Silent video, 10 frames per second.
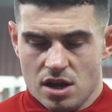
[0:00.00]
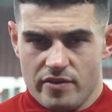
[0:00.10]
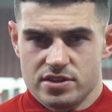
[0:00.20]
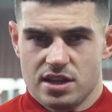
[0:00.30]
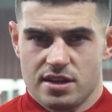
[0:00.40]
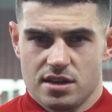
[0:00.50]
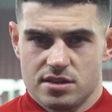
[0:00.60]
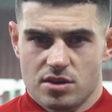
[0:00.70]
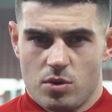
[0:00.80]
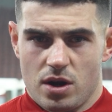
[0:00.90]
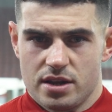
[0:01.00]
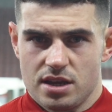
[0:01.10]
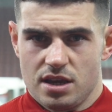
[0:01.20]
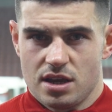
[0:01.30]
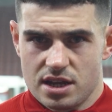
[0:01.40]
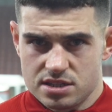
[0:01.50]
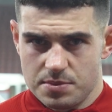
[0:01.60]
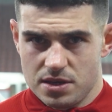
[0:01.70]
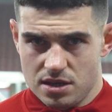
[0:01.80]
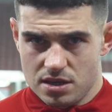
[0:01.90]
obviously, the quality has to
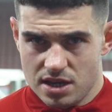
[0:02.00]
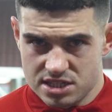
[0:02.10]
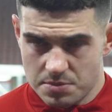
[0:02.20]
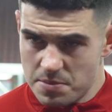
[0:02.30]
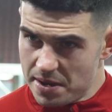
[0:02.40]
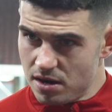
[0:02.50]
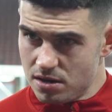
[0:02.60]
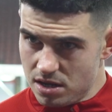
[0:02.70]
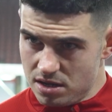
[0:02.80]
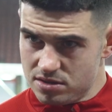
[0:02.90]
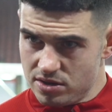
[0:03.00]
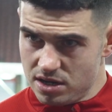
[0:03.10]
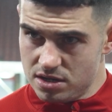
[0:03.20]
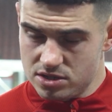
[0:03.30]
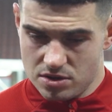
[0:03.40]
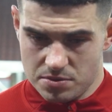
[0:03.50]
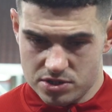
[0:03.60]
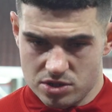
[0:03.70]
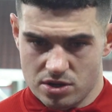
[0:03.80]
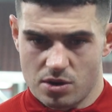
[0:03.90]
be better. I don't think, you know, we're
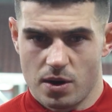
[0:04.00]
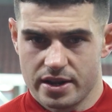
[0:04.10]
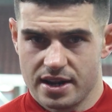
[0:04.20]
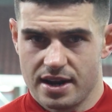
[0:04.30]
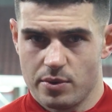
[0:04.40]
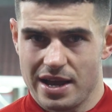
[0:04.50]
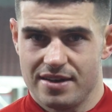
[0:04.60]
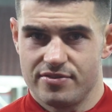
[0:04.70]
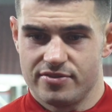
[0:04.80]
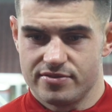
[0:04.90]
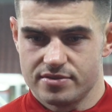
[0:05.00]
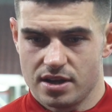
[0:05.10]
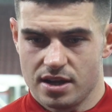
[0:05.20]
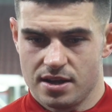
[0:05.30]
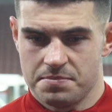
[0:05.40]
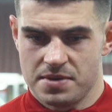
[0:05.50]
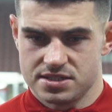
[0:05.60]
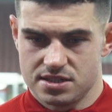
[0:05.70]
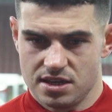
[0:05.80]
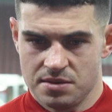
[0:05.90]
showing the quality that we have
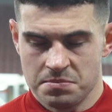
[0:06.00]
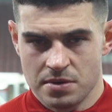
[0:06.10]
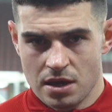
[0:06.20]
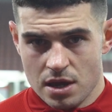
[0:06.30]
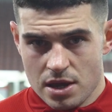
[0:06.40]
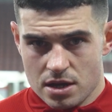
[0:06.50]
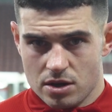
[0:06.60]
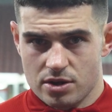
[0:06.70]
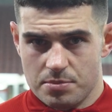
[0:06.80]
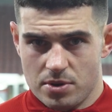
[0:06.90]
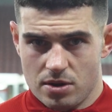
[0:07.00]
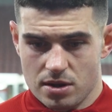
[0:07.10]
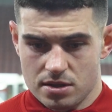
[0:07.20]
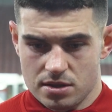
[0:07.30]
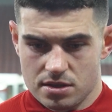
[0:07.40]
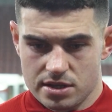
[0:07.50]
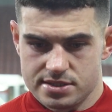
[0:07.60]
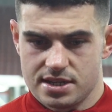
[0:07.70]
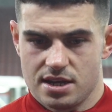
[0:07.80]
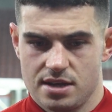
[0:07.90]
as a team on the ball, and
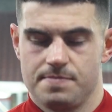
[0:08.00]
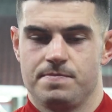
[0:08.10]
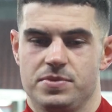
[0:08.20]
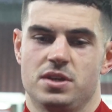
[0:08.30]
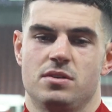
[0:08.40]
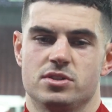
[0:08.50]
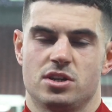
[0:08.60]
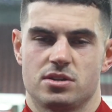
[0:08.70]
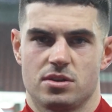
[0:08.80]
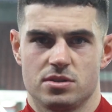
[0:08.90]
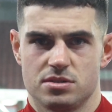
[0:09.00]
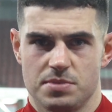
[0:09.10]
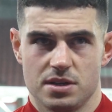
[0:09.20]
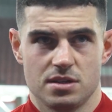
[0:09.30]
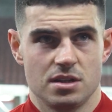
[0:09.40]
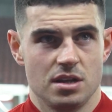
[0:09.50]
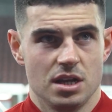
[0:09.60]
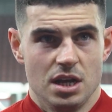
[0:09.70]
it's hurting us a bit. And